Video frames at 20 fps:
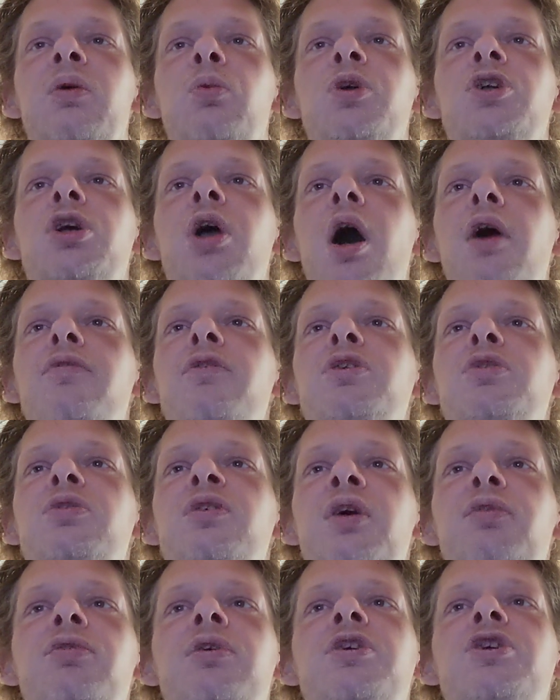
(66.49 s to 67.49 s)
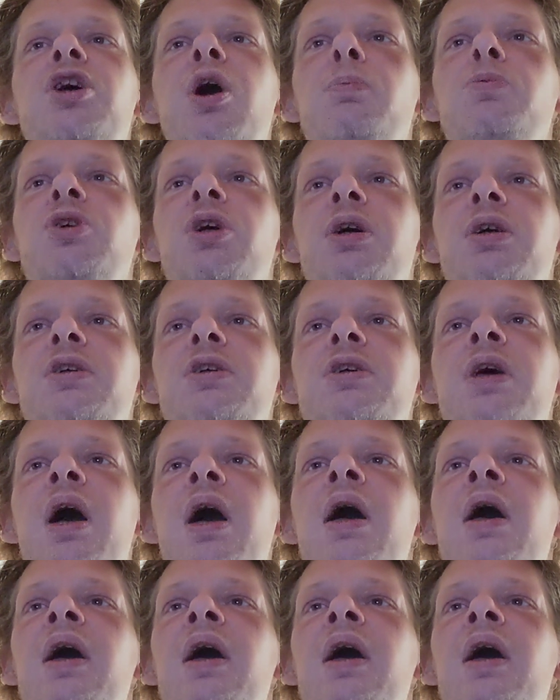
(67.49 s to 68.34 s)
which covers different subjects.